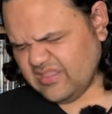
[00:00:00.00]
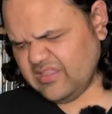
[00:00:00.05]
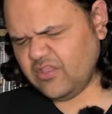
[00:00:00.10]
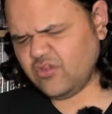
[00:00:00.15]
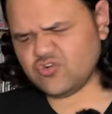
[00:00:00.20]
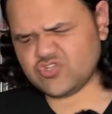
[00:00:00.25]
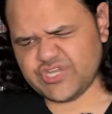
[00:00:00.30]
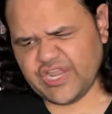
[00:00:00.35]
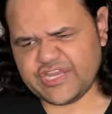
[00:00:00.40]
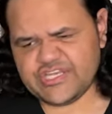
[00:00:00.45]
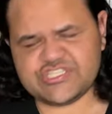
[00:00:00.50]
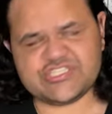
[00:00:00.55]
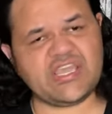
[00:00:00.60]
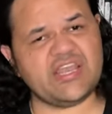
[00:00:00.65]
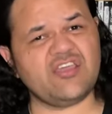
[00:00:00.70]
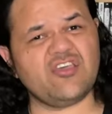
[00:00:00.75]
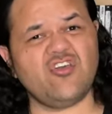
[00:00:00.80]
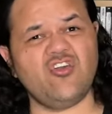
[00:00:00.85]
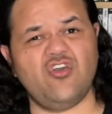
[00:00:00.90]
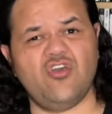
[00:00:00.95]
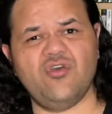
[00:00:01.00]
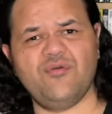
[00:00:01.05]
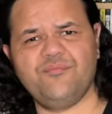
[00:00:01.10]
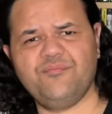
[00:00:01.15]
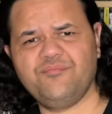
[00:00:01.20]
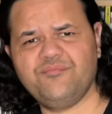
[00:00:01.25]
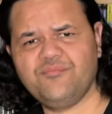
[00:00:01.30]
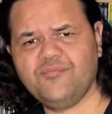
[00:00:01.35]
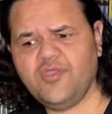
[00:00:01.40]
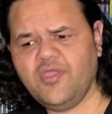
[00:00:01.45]
Little changes can occur.
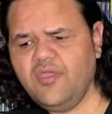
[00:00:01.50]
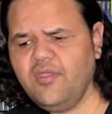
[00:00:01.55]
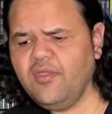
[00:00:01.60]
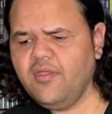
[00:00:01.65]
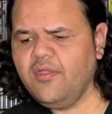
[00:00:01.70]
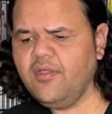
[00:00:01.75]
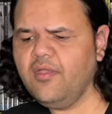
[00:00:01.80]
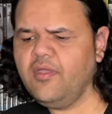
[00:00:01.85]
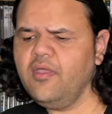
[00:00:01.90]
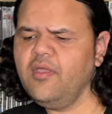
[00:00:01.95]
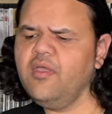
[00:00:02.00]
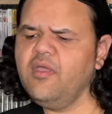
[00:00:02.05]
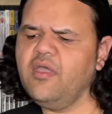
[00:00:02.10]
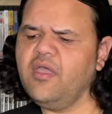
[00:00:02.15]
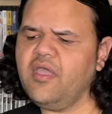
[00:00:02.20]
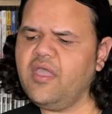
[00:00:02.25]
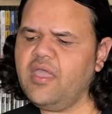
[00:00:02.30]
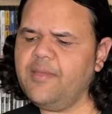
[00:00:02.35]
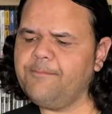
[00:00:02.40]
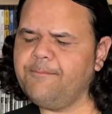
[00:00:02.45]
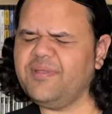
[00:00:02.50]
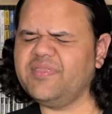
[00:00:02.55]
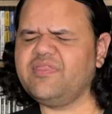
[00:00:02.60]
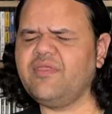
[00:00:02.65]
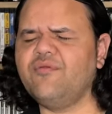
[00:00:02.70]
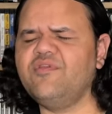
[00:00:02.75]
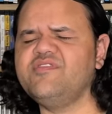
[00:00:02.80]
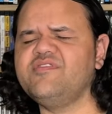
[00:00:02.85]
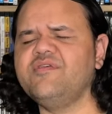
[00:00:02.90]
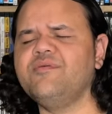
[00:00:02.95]
But
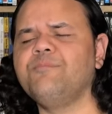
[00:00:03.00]
there is